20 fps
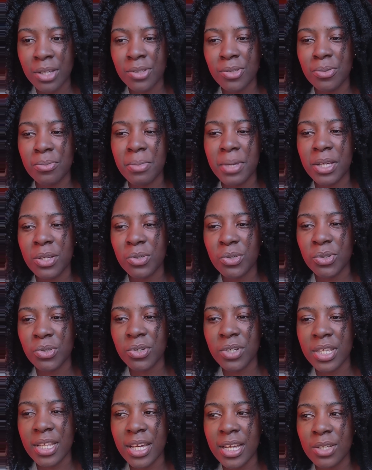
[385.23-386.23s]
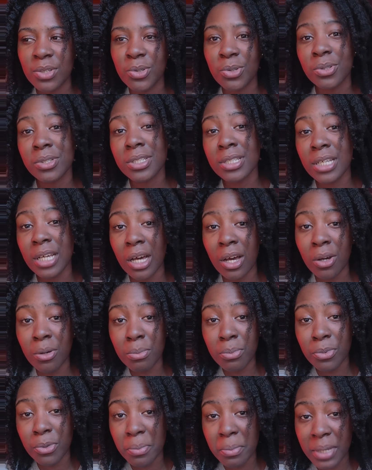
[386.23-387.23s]
to make sure that your
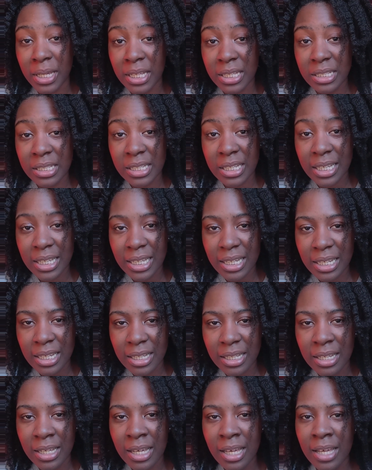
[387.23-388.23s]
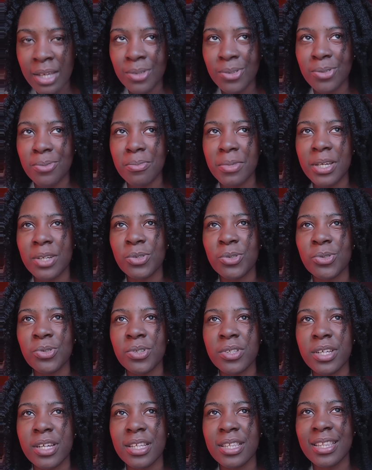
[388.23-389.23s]
scalp remains clean, to make
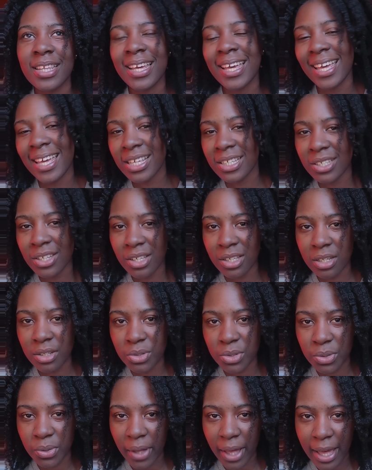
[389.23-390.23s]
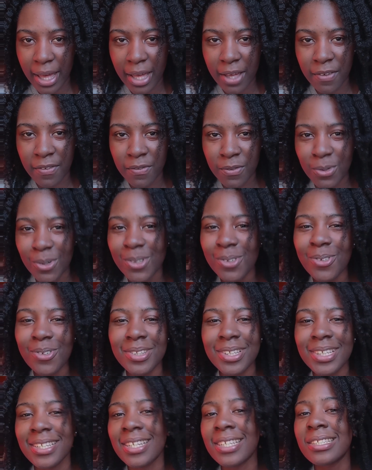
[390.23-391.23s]
sure that the hairstyle that you have, not
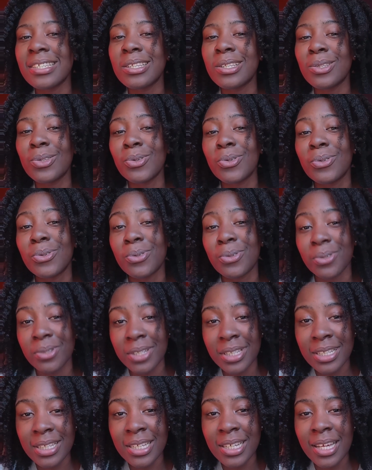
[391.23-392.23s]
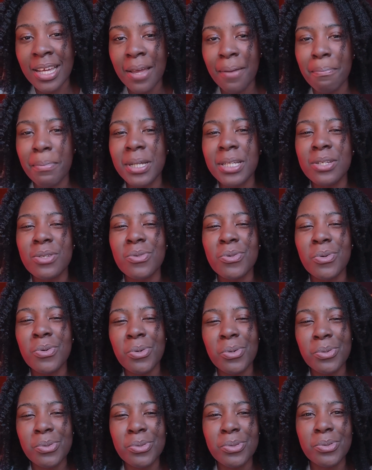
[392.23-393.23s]
only does it look good, but it
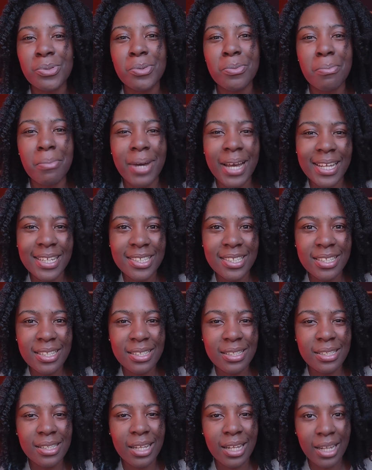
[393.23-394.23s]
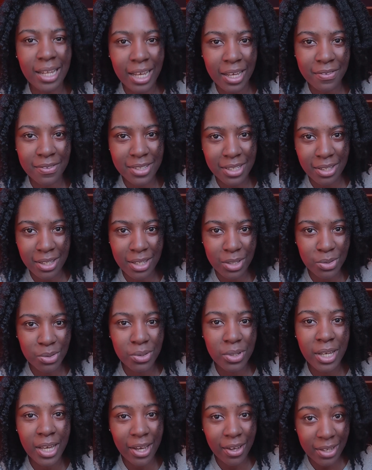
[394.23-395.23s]
also matches the lifestyle that
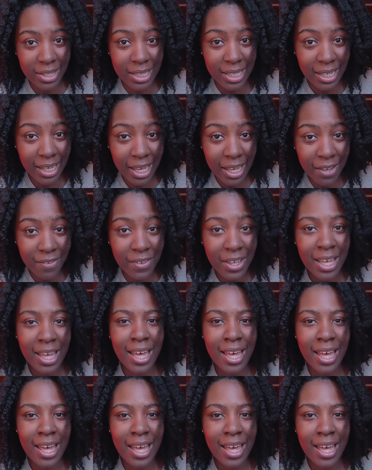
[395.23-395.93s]
you currently have